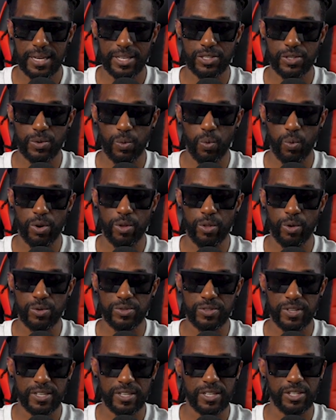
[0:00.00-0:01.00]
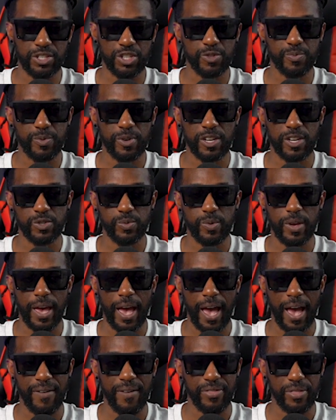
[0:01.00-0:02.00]
one of those things that just because we
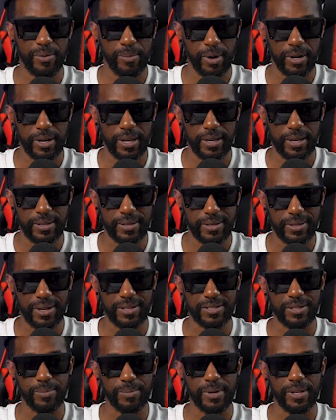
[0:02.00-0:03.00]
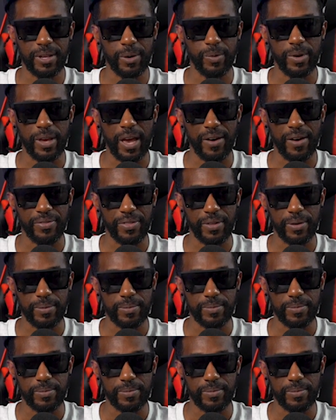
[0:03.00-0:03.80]
have the money doesn't mean that we have to